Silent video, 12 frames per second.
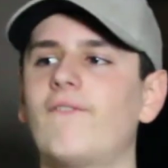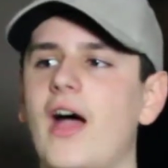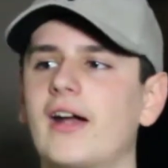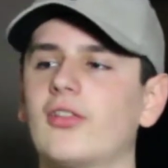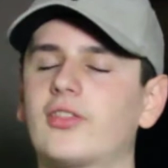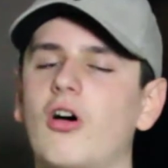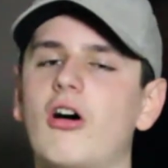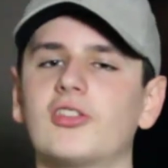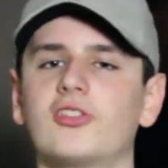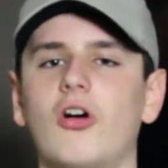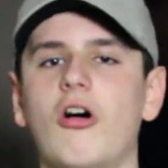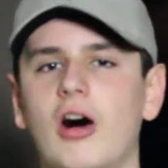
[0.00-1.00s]
final
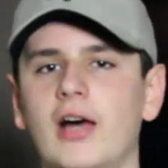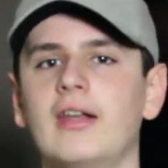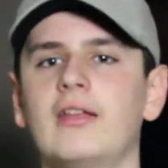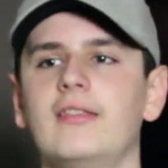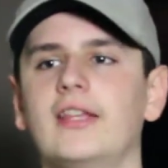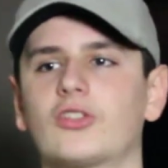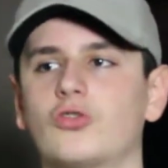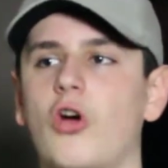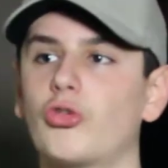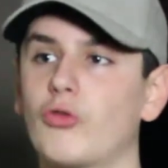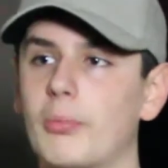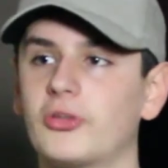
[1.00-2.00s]
thoughts on this
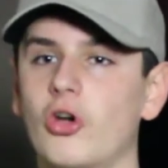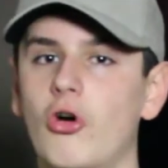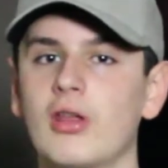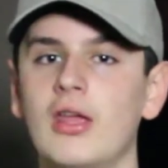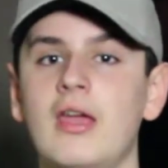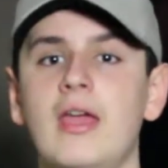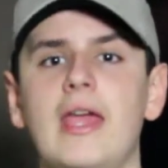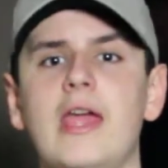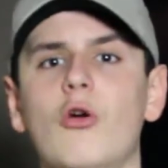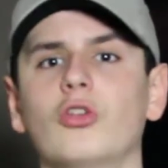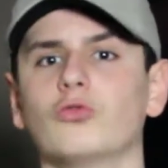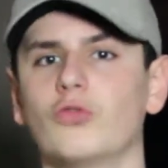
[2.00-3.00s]
crossover episode. It
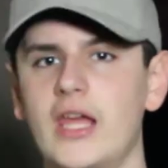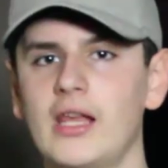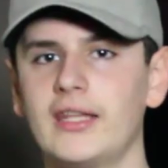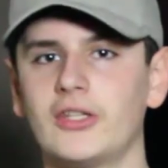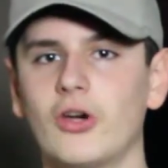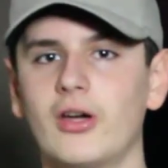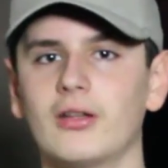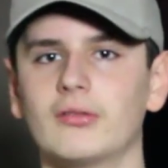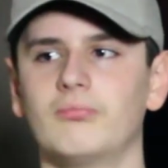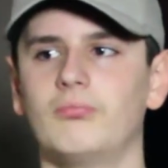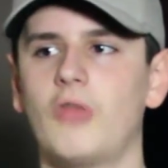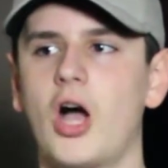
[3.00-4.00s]
was really good,
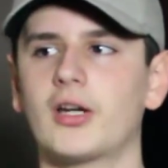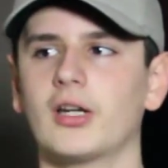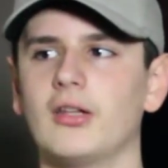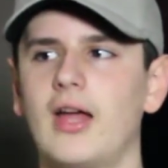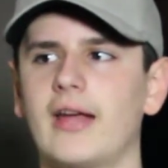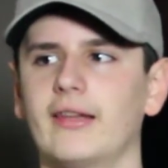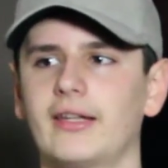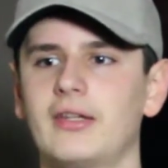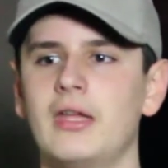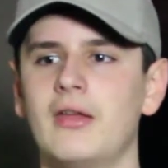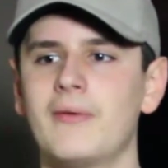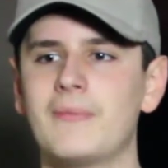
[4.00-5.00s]
I'm not gonna lie. Like,
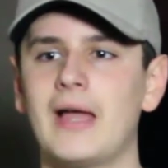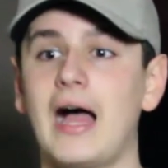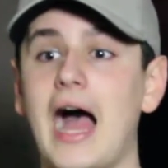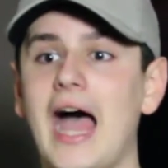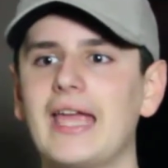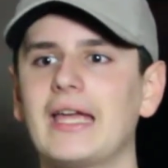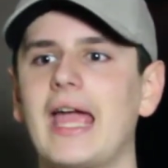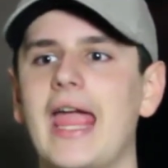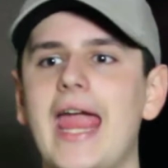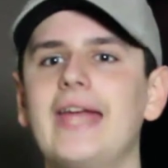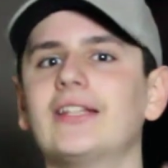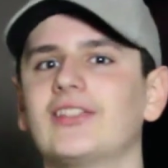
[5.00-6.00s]
I
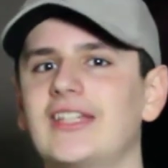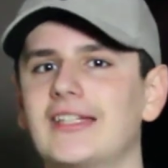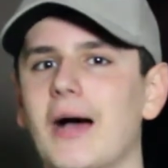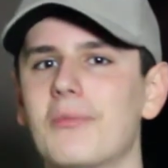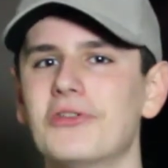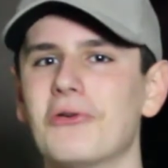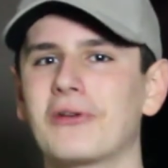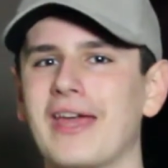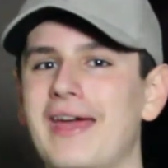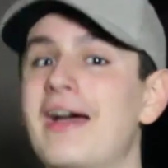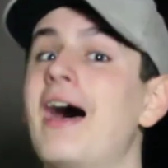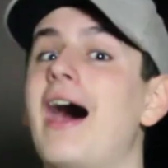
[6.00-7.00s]
hate the CW,
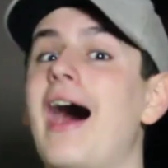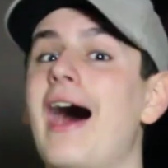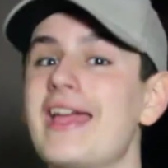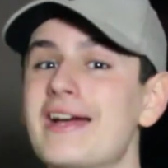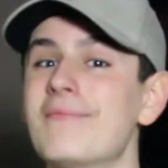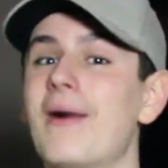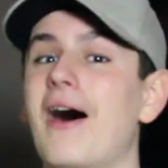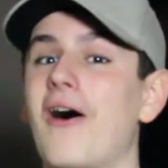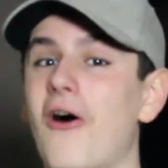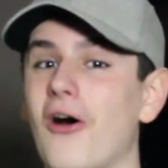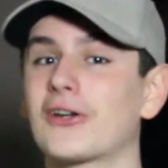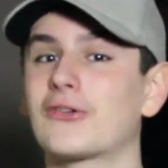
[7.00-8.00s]
okay? I am a
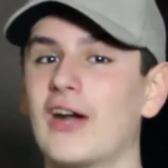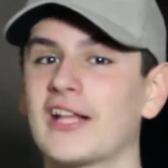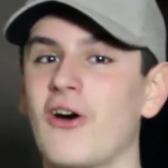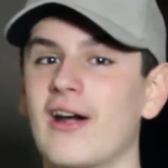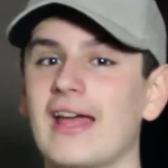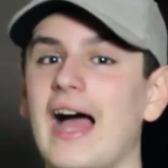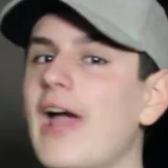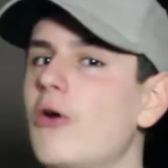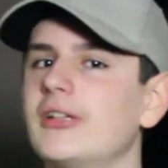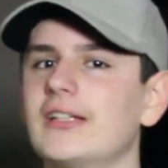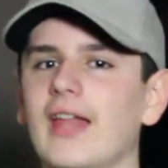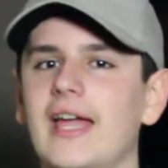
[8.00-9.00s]
hard critic on it. I
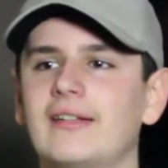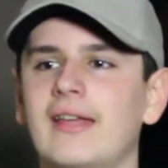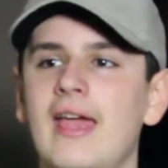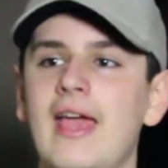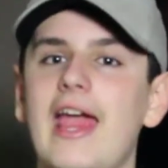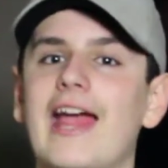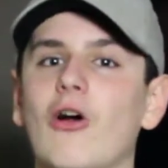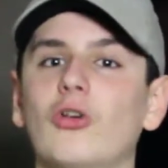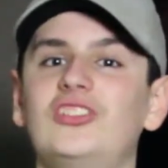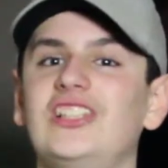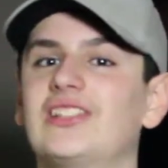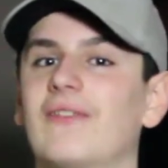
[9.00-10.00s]
only liked Arrow
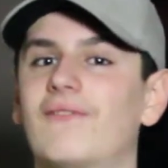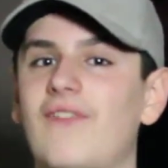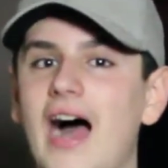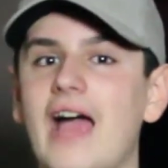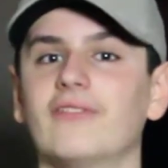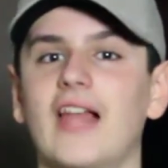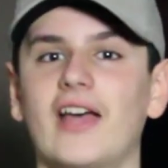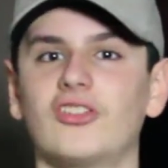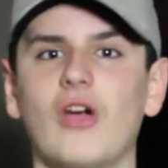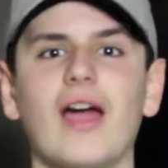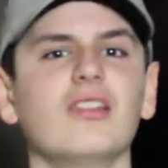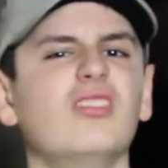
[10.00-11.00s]
Season 5 last
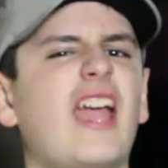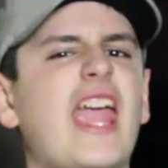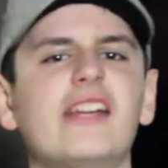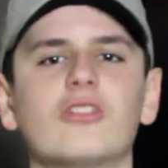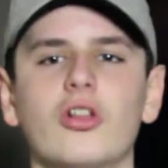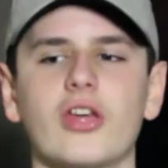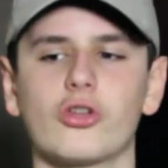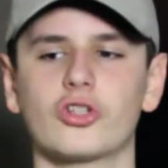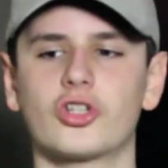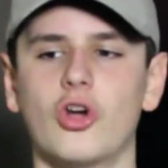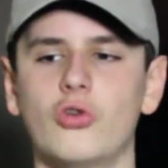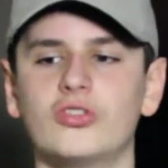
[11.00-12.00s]
year. I hated all the other
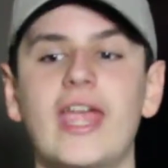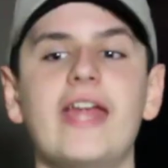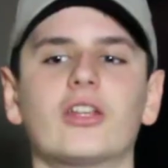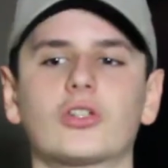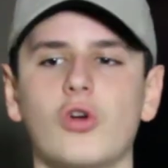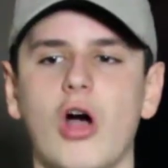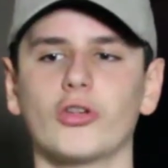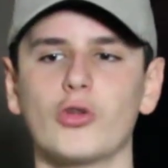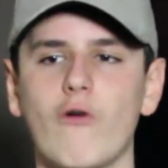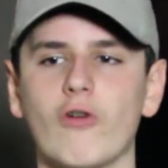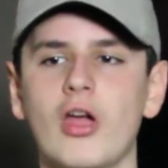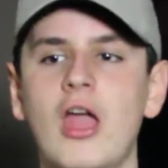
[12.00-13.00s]
shows, hated the
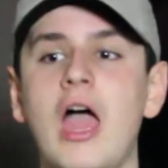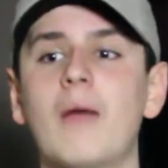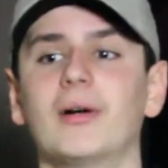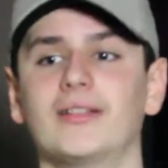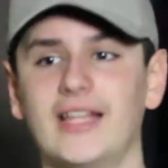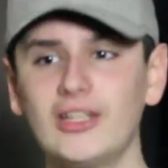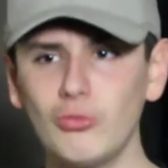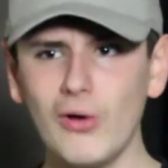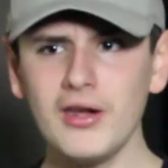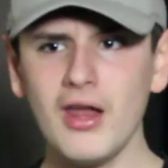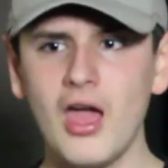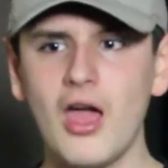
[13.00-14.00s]
crossover, but this one